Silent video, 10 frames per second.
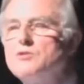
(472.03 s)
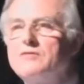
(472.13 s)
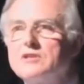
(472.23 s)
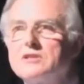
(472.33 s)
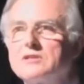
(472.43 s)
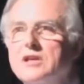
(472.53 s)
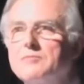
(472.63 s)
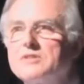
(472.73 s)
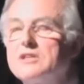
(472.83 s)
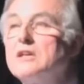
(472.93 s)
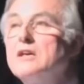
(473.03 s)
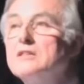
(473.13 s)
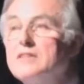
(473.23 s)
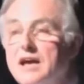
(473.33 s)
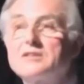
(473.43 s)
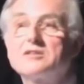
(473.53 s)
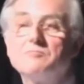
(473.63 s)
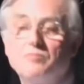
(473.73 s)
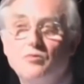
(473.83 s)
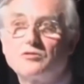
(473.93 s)
new evidence comes in. That's
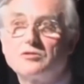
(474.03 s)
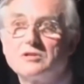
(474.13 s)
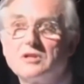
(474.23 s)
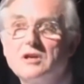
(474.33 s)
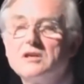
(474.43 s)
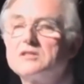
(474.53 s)
important.